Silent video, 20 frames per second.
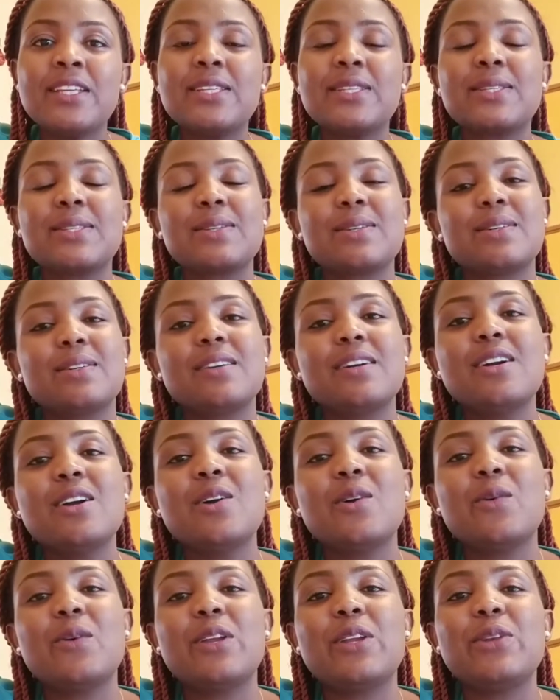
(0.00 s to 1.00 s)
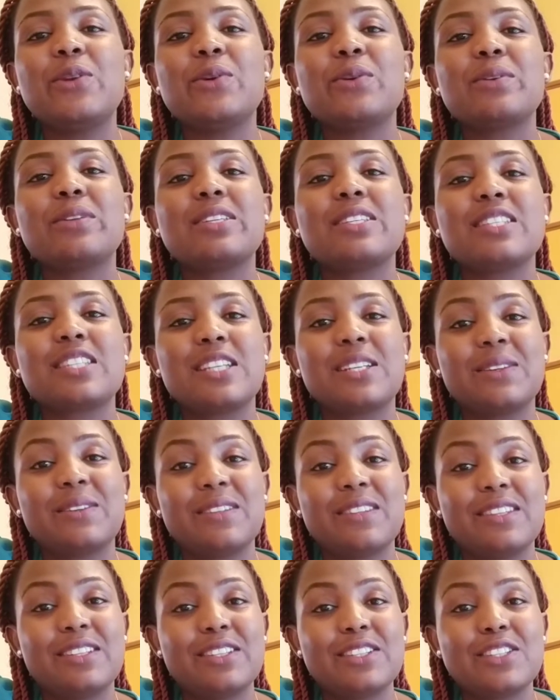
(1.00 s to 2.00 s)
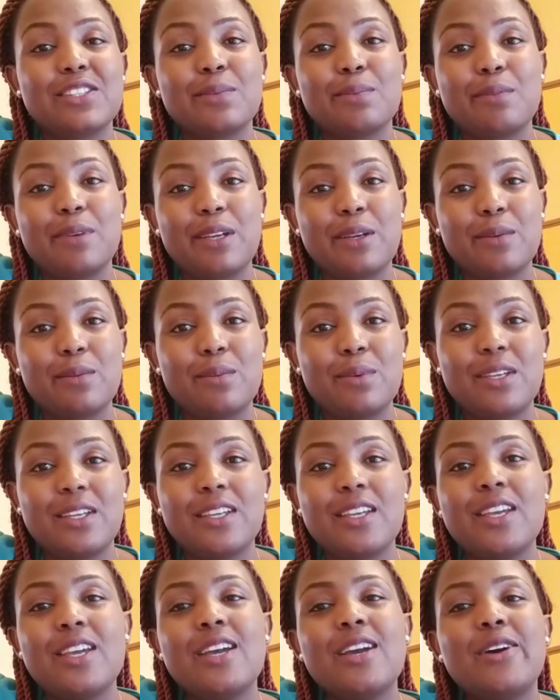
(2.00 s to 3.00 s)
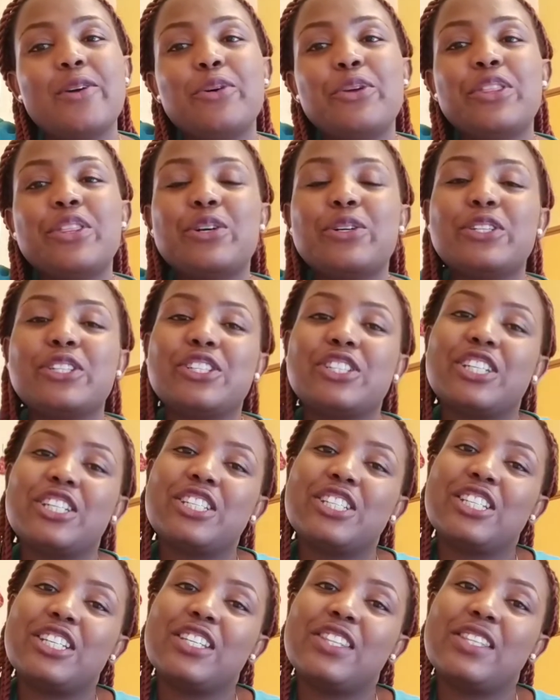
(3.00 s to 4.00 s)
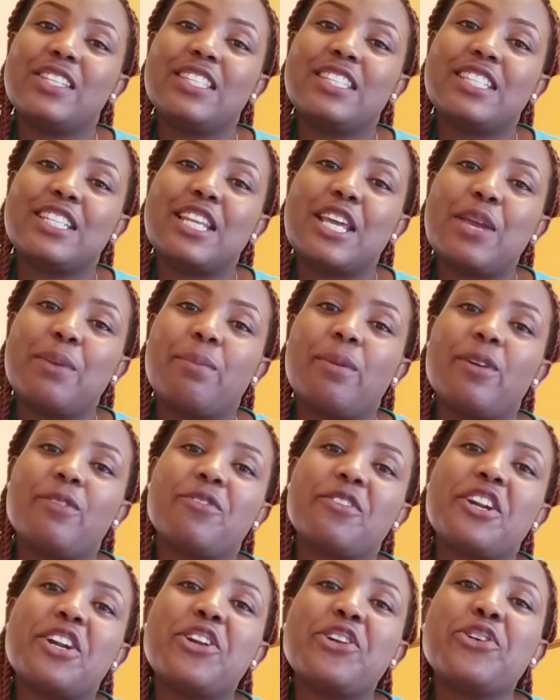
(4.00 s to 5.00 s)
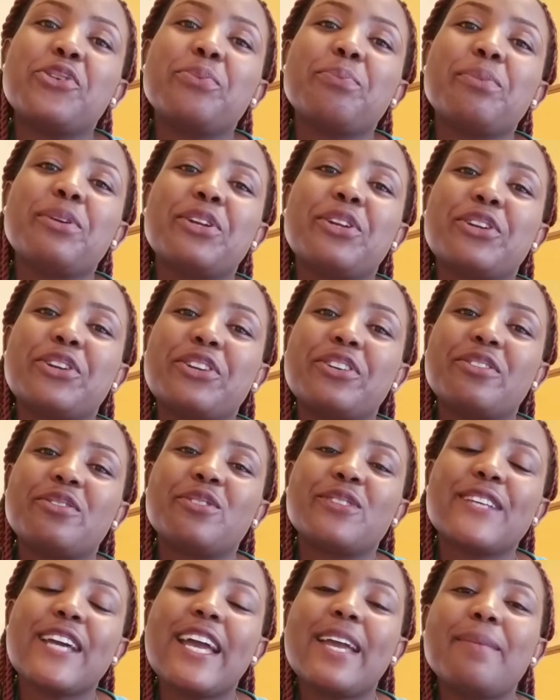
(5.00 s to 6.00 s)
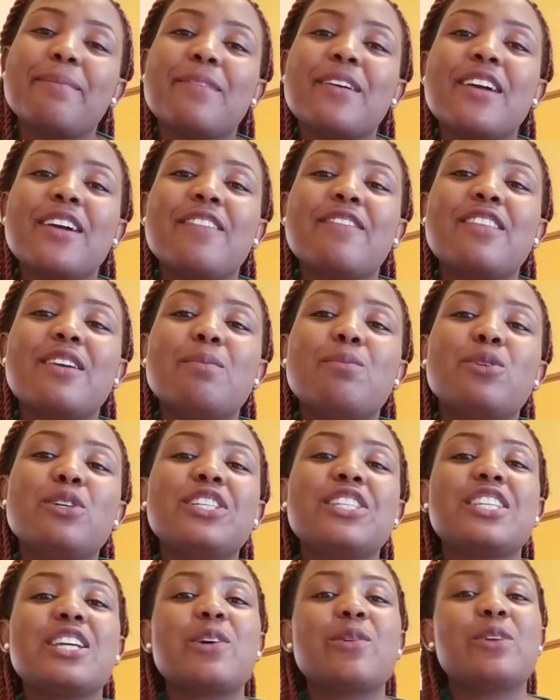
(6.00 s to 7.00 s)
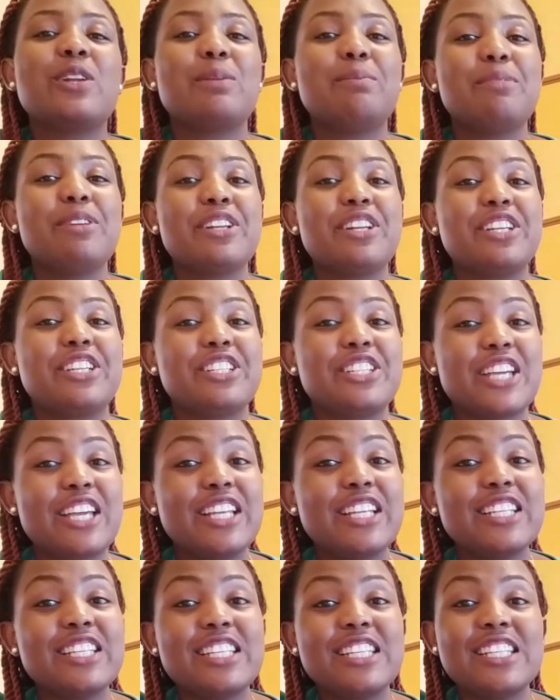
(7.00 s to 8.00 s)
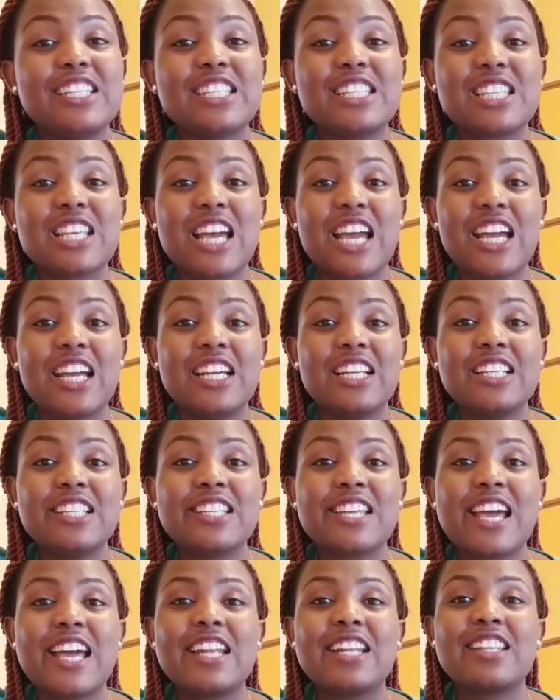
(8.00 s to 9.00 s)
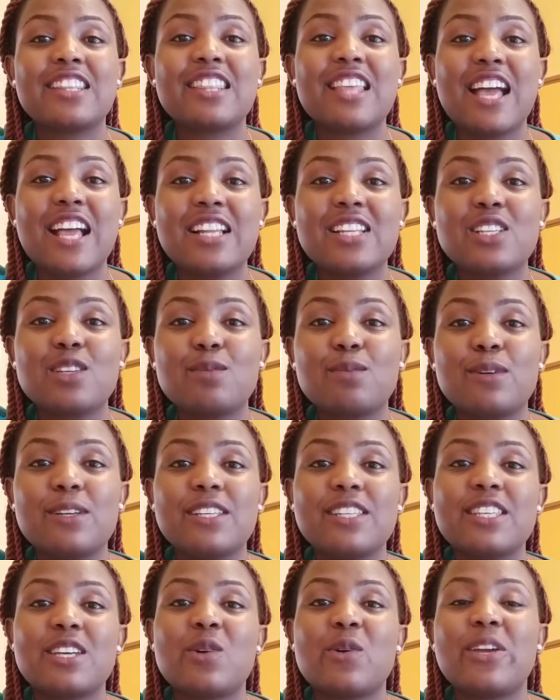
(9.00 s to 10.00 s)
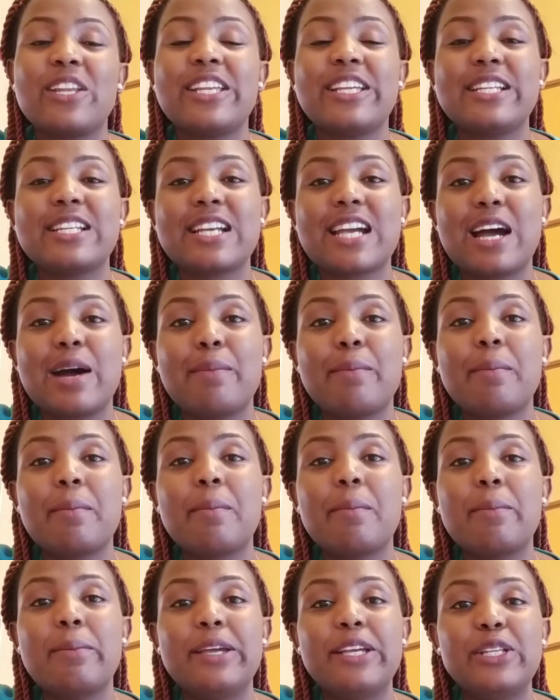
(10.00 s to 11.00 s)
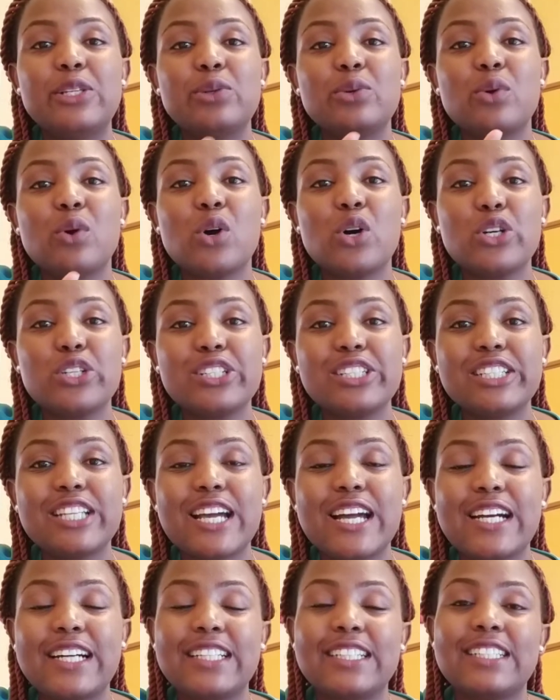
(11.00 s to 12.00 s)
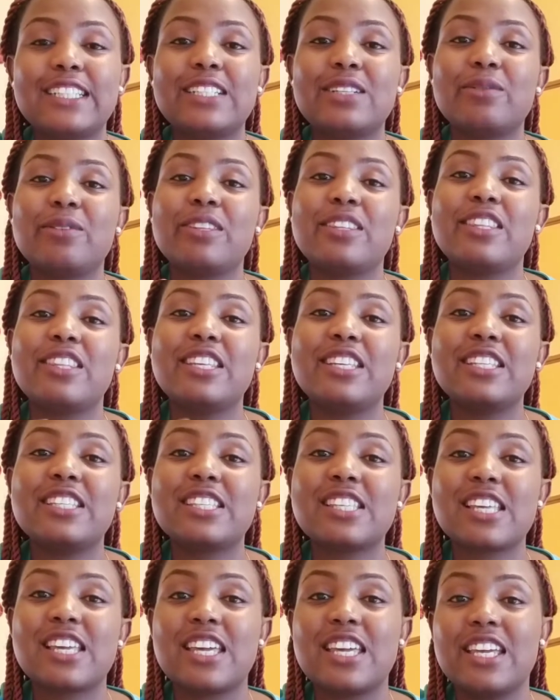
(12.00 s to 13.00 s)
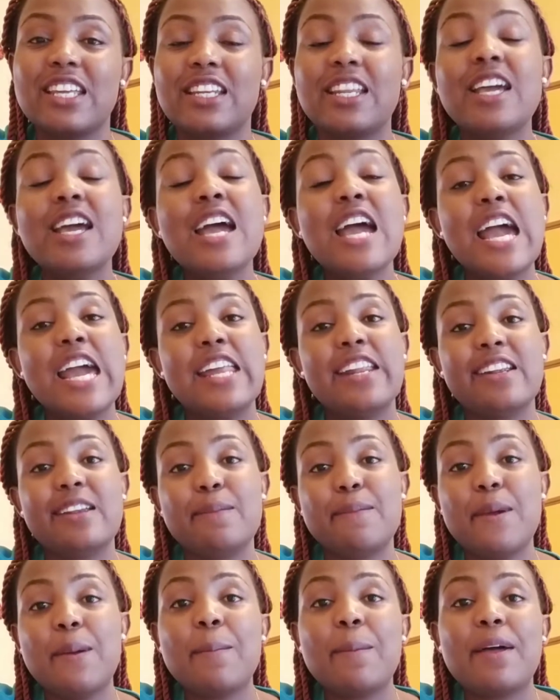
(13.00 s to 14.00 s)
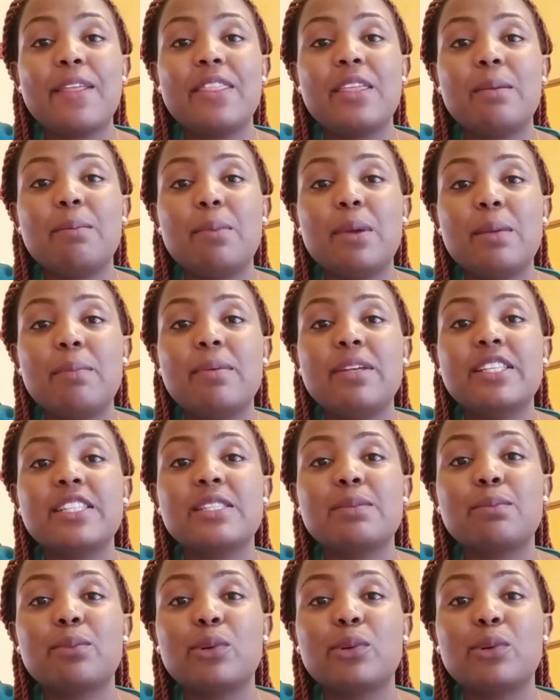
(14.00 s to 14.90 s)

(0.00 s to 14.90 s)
So when you stay with this baby without changing this diaper for a long period of time, the moisture will be retained inside, and that moisture, when it comes into contact with the skin, and remember the baby's